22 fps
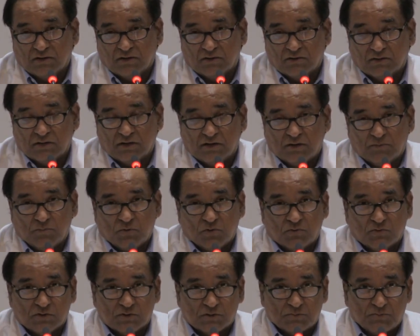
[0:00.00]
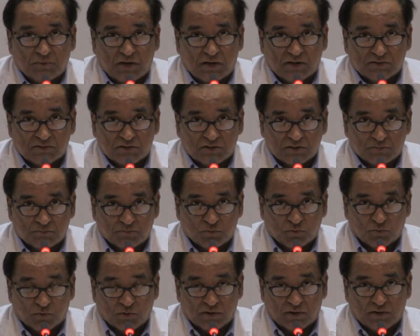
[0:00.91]
uh, you know, their immune
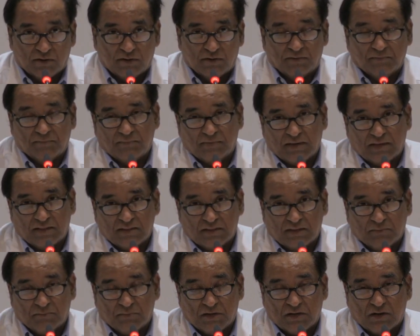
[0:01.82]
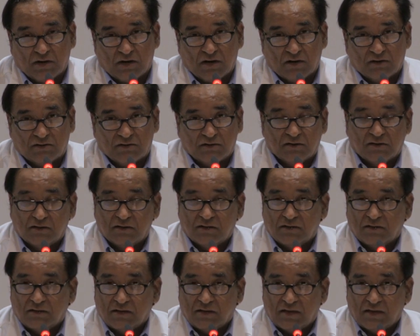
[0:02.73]
response is poor and they may not